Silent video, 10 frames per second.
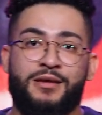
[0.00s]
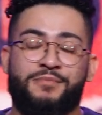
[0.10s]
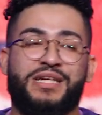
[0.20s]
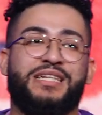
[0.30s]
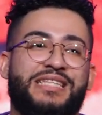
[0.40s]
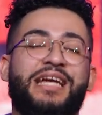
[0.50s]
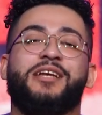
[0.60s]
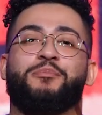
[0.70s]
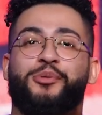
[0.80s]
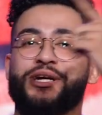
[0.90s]
because they
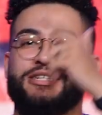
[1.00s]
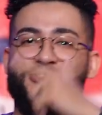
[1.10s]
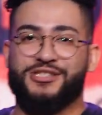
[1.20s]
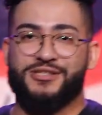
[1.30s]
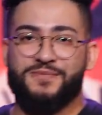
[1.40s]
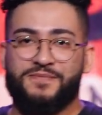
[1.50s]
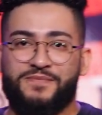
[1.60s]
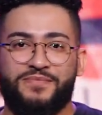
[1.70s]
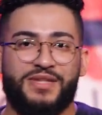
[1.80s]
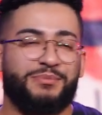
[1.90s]
can preach,
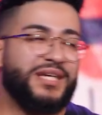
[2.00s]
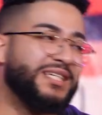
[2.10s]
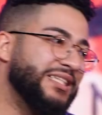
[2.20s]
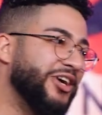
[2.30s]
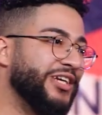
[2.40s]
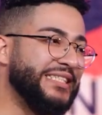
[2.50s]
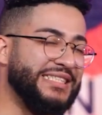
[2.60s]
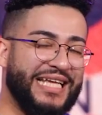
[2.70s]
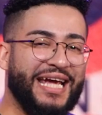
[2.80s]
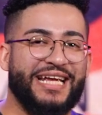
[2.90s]
because they're on a
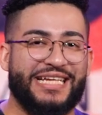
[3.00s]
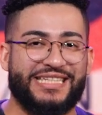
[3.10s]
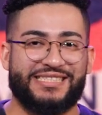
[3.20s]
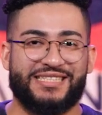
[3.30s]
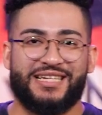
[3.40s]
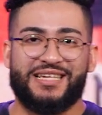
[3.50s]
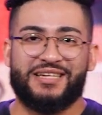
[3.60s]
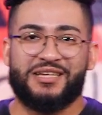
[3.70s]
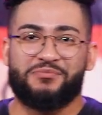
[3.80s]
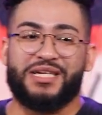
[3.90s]
stage,
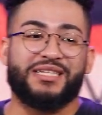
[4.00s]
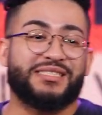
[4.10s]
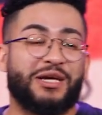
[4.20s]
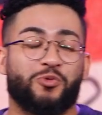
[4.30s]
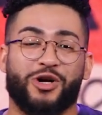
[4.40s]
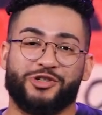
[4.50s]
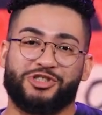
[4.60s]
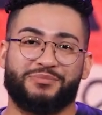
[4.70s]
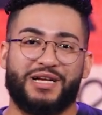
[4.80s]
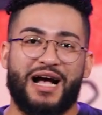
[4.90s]
because they
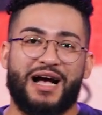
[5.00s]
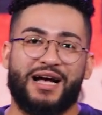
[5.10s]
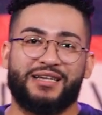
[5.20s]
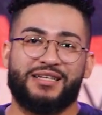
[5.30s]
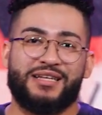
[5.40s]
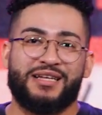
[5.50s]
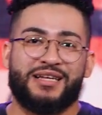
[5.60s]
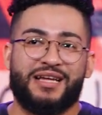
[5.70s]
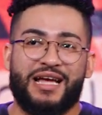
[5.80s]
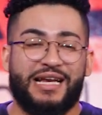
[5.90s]
worship God,
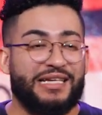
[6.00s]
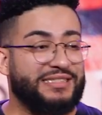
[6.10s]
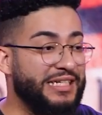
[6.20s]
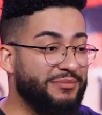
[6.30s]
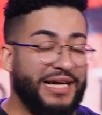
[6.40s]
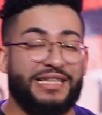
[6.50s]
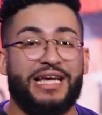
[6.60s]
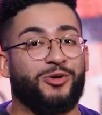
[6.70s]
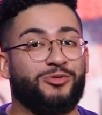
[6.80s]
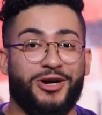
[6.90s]
and it seemed like they
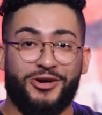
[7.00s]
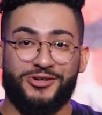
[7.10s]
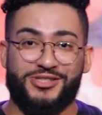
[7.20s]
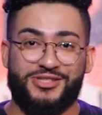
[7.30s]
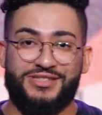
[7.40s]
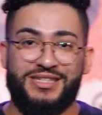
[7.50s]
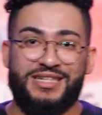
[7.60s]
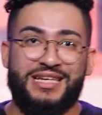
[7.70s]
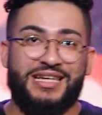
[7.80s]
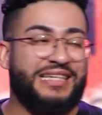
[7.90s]
don't curse.
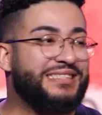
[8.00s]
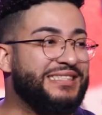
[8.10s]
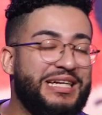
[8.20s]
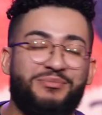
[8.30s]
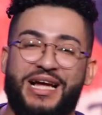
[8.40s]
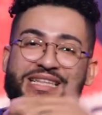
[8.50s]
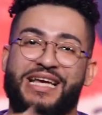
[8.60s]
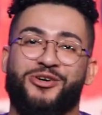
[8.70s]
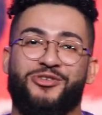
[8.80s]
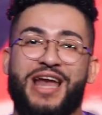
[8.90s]
It seemed like they
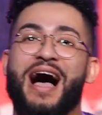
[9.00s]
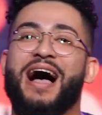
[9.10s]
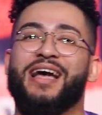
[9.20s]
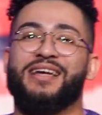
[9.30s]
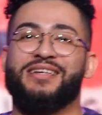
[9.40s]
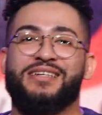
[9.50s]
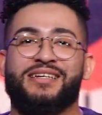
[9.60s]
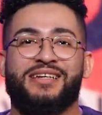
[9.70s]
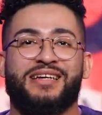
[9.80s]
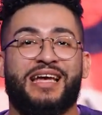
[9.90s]
don't lie.
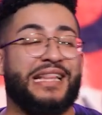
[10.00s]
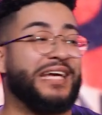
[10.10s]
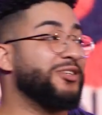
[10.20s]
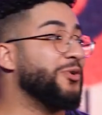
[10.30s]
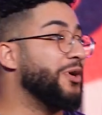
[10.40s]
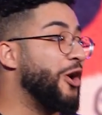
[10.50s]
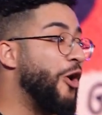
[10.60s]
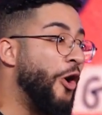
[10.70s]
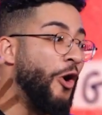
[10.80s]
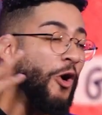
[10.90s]
And they're doing a
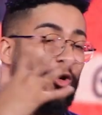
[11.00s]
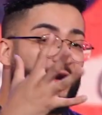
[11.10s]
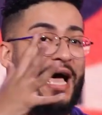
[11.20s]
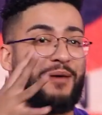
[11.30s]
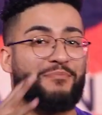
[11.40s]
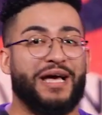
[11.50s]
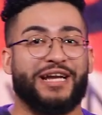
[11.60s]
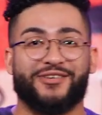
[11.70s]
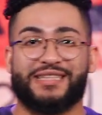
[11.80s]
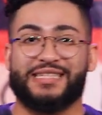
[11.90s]
whole lot
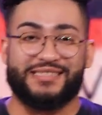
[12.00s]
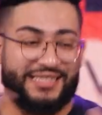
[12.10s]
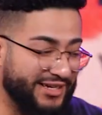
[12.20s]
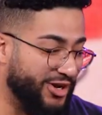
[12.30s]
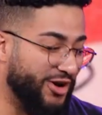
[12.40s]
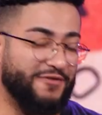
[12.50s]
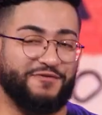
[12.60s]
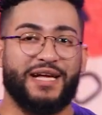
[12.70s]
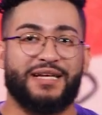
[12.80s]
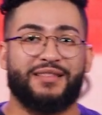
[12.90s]
better in this thing called
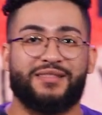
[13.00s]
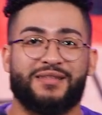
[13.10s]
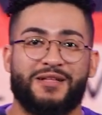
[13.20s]
faith.